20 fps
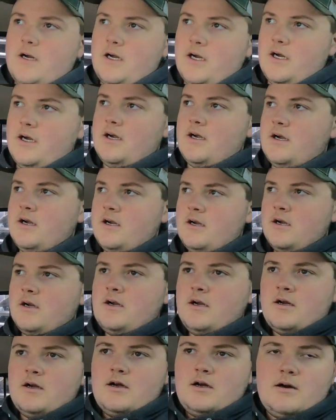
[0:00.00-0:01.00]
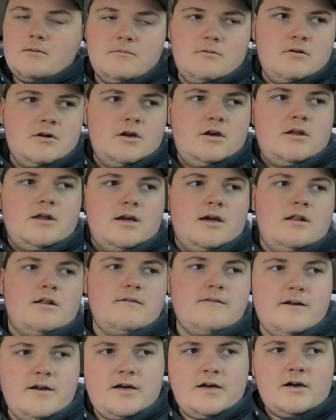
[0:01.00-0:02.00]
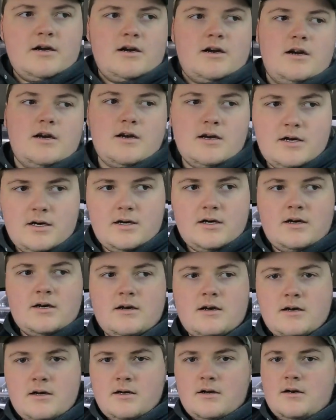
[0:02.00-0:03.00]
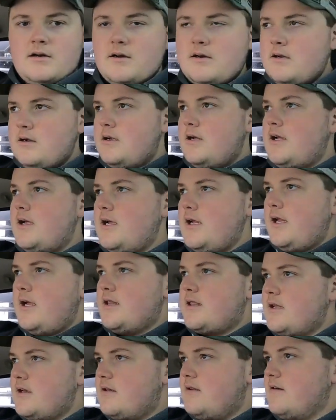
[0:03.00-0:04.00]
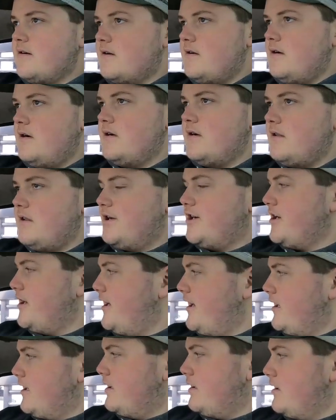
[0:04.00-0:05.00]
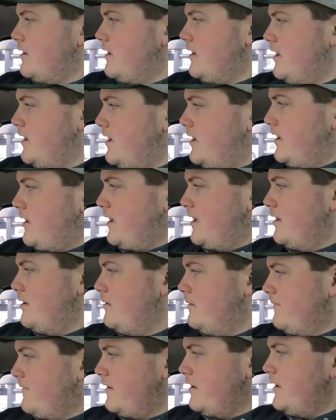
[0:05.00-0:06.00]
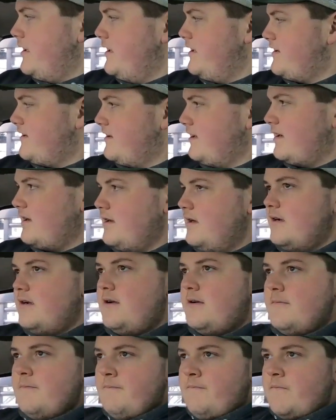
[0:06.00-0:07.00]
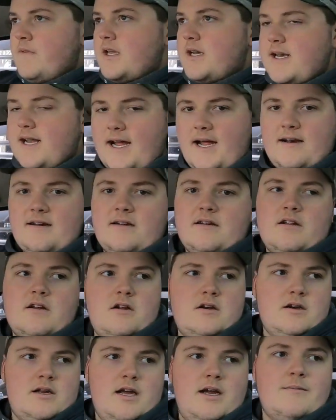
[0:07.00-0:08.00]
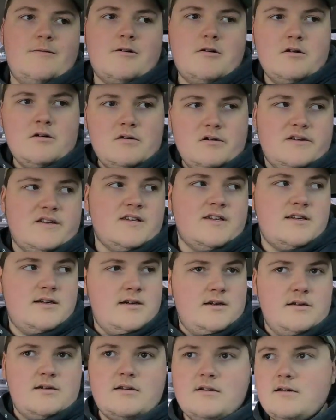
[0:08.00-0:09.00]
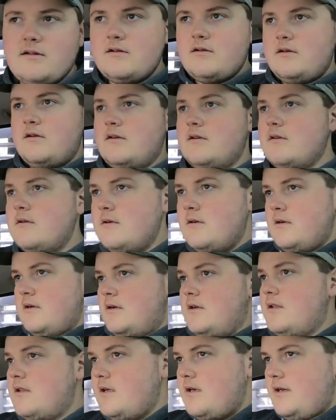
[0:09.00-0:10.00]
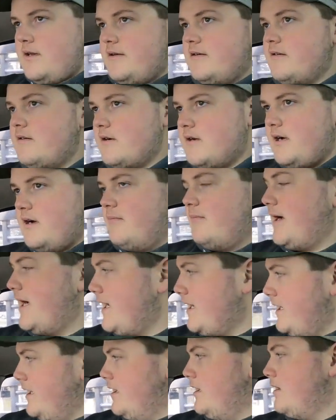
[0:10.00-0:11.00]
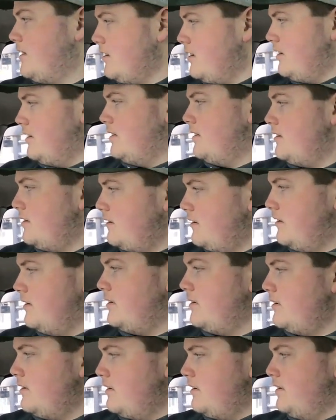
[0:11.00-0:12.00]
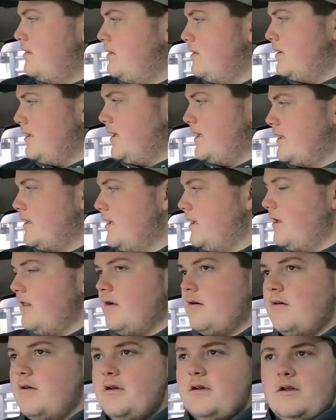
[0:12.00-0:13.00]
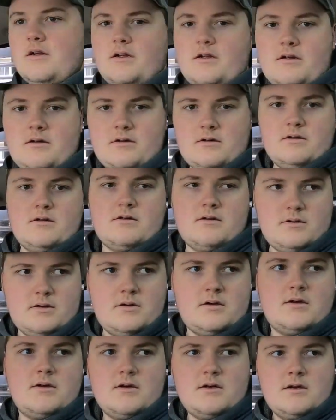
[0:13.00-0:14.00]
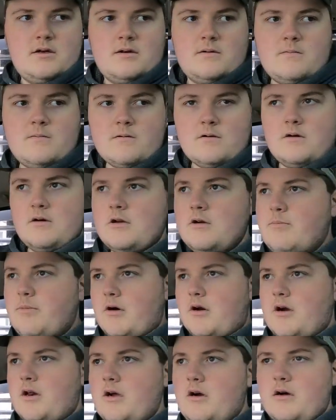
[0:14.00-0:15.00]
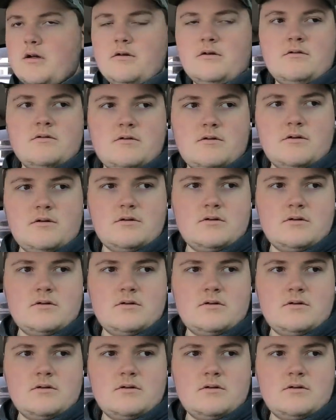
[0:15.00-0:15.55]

I'm gonna go to the elevator and get this hooked onto the tractor and get over east. Dad's unloading chemicals. Then he's gonna come back here and get the other one. We're gonna go party on.